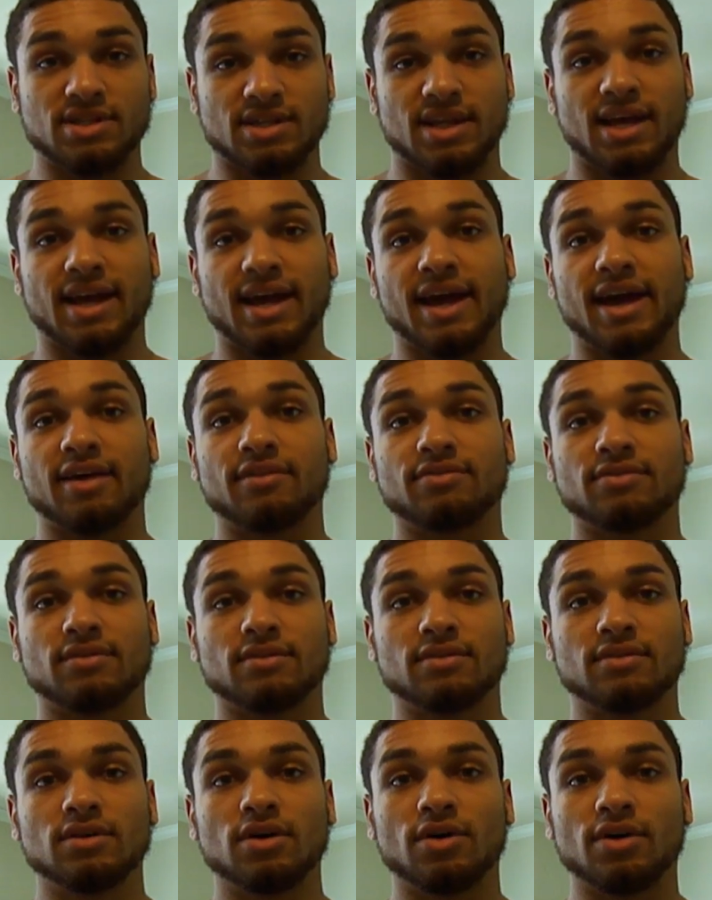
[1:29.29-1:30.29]
that they have.
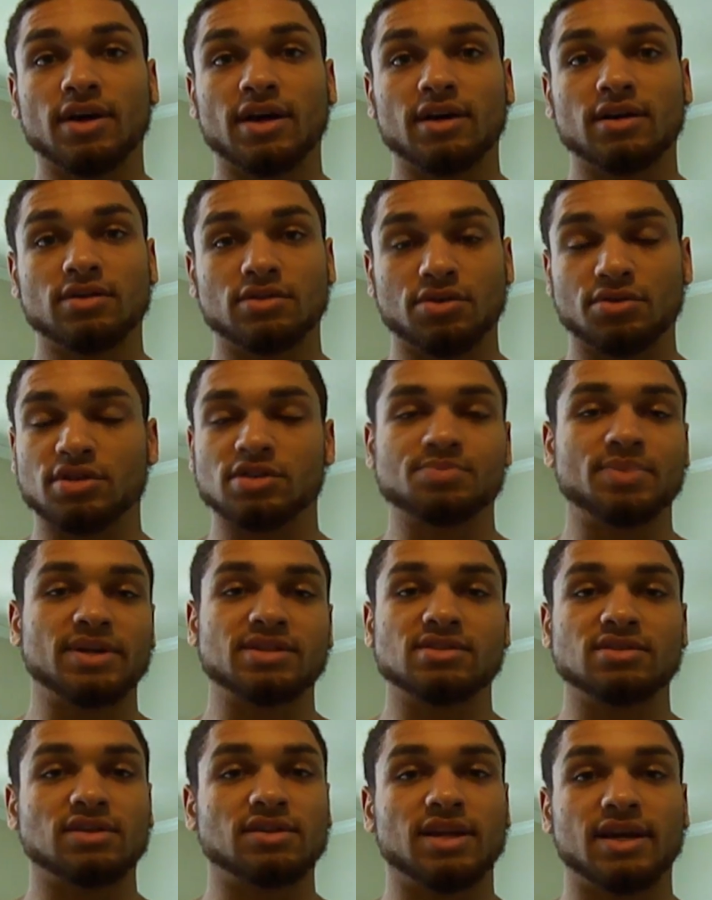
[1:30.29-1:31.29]
Okay, don't expect
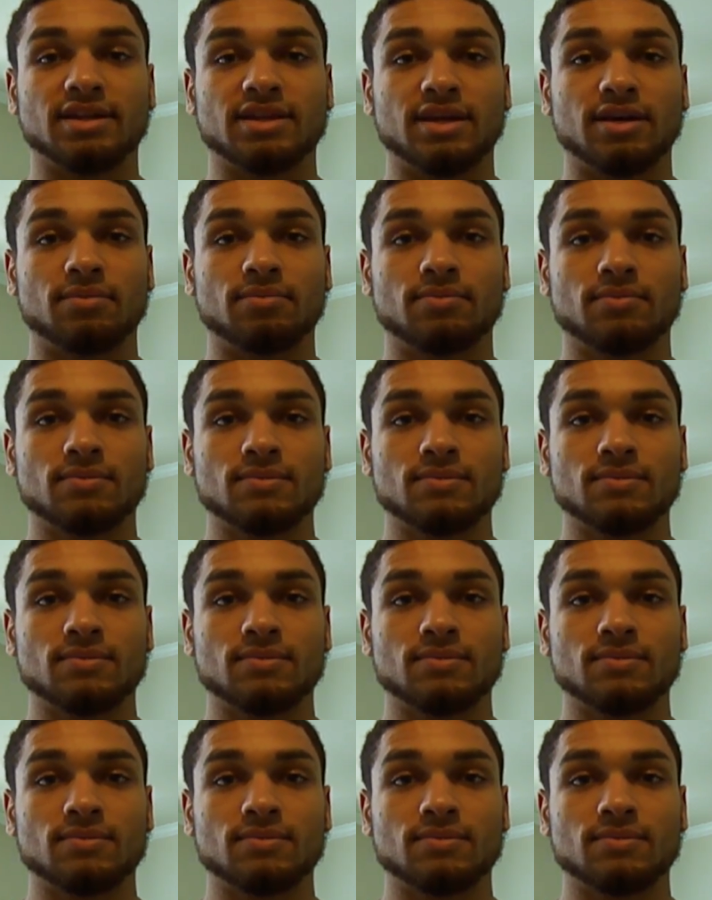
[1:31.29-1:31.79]
to look like them,